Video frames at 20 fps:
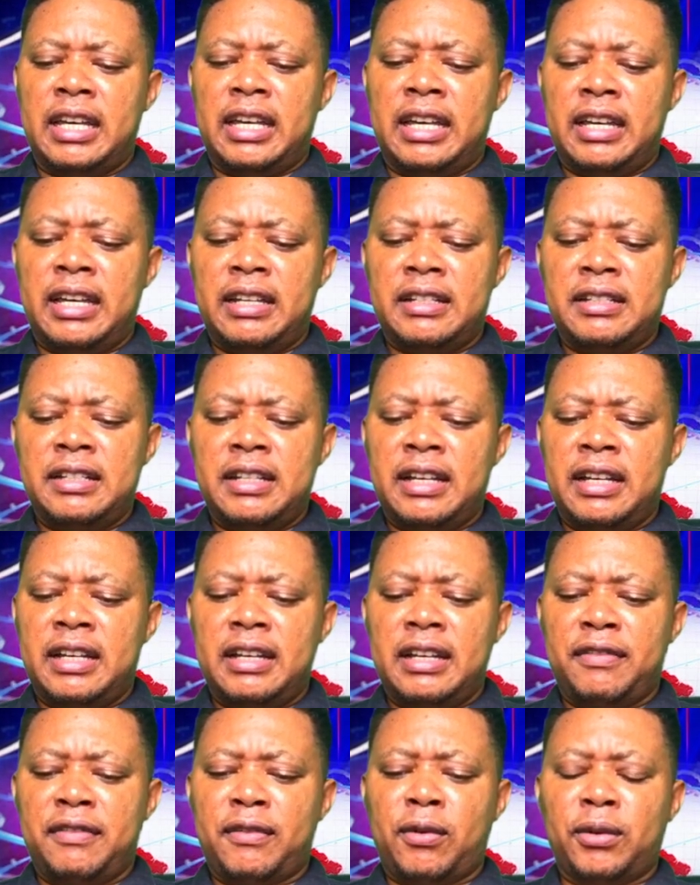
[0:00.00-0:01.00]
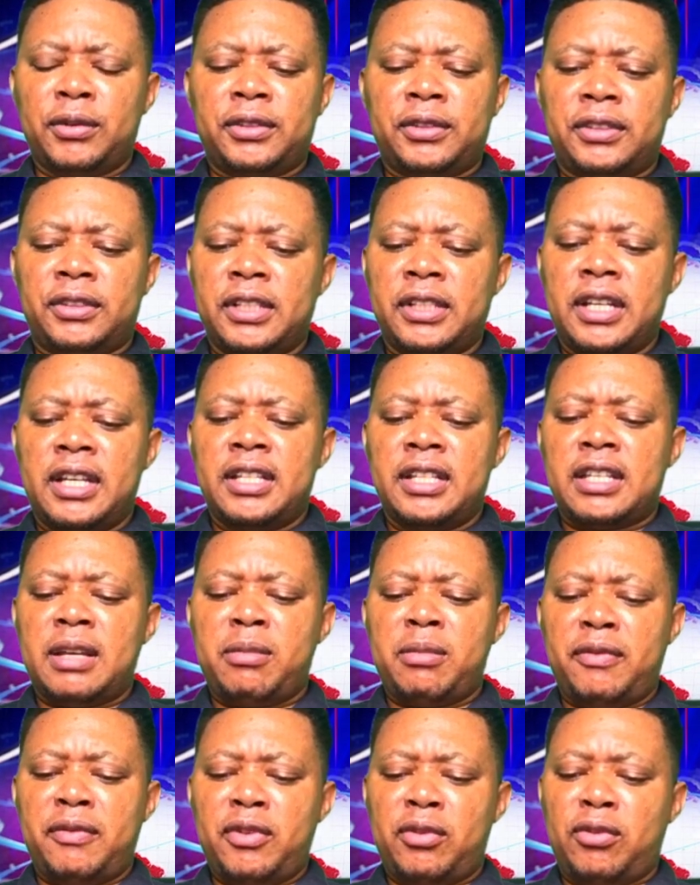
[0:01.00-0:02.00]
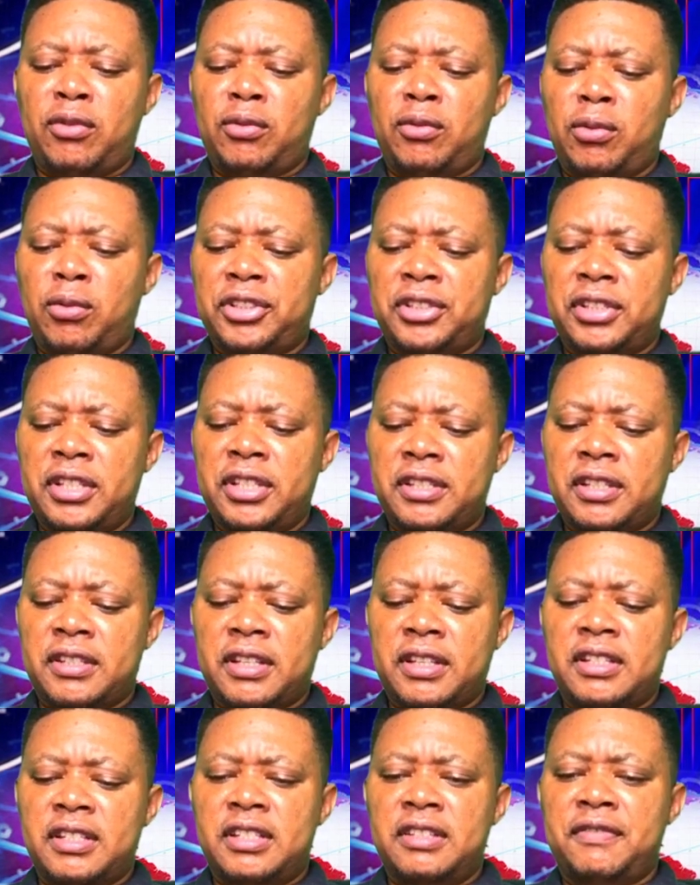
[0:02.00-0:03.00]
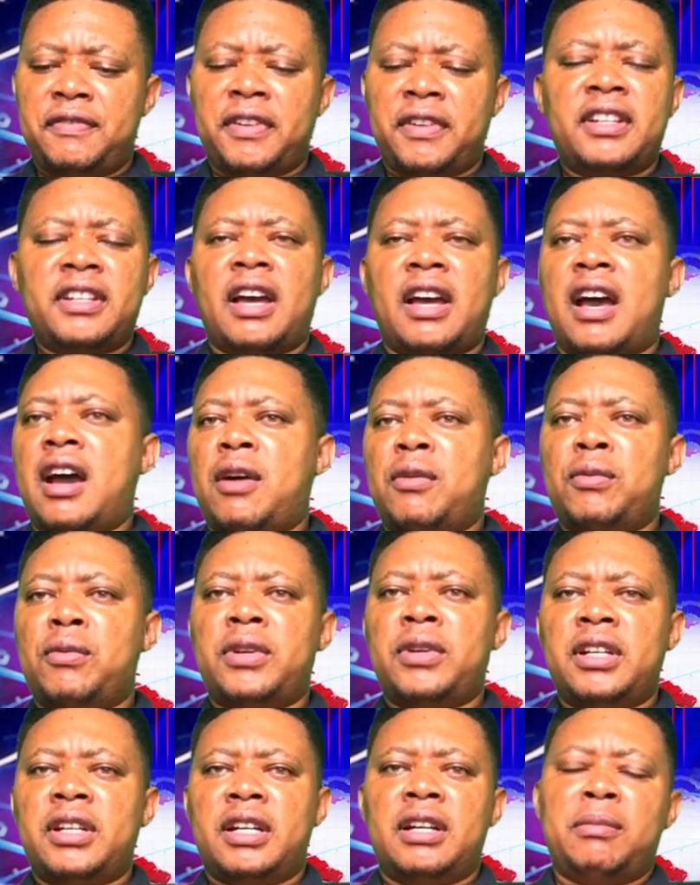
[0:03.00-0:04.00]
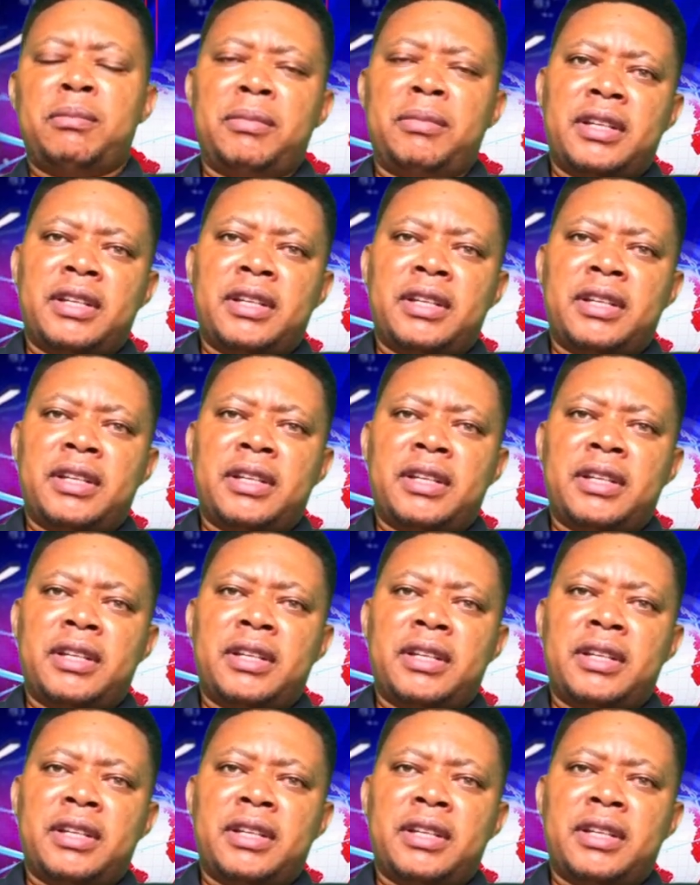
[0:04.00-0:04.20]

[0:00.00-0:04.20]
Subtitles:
and of course some of you could watch this as a different hour,